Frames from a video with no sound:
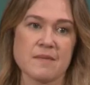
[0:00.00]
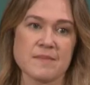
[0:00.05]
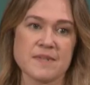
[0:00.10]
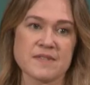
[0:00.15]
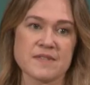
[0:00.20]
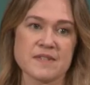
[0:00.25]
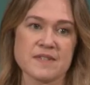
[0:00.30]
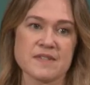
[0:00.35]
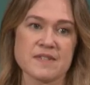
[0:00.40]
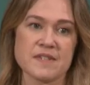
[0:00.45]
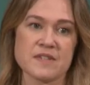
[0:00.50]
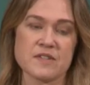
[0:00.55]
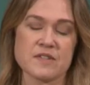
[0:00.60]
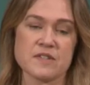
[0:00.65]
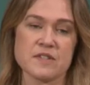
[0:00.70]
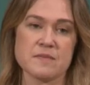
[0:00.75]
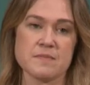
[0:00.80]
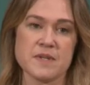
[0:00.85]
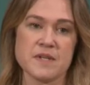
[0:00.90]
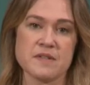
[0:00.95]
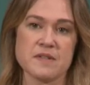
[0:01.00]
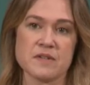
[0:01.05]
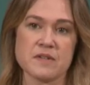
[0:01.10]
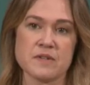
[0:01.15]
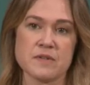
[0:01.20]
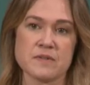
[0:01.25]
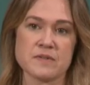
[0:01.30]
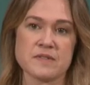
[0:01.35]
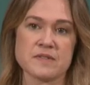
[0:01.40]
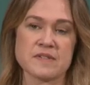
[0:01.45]
It's considered to be the
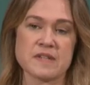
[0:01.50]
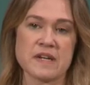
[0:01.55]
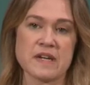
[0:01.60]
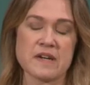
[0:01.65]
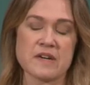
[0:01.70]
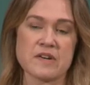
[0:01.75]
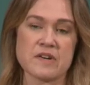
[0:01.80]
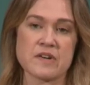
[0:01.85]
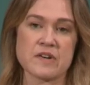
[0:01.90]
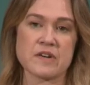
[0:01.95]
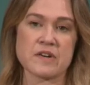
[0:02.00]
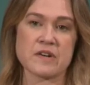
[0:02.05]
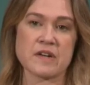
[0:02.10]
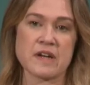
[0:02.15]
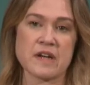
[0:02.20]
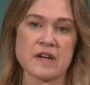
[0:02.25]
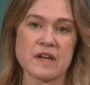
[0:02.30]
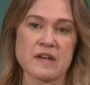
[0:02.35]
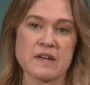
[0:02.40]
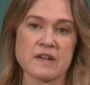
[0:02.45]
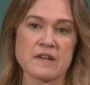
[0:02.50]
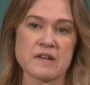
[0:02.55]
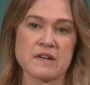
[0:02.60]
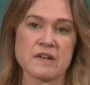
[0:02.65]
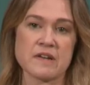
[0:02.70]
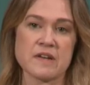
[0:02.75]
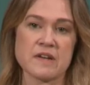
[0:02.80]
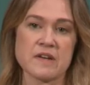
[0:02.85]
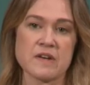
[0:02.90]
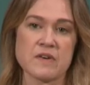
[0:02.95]
gold standard, and
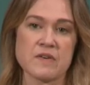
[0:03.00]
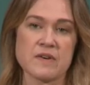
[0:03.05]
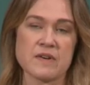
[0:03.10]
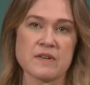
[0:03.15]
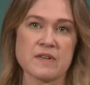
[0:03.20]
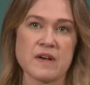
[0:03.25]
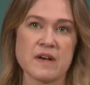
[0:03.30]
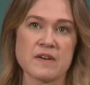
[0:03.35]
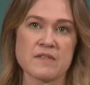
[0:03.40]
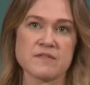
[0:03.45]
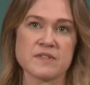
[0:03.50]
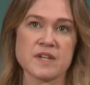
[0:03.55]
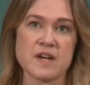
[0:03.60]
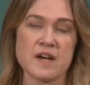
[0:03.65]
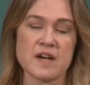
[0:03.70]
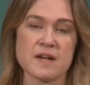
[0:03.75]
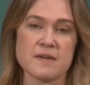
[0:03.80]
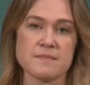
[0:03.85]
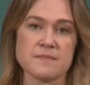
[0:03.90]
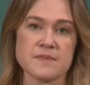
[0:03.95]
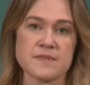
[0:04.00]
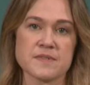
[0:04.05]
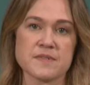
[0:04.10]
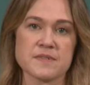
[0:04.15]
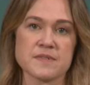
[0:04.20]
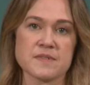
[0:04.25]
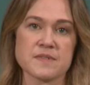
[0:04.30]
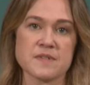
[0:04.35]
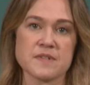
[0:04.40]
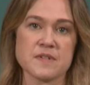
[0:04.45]
you know, a lot of times,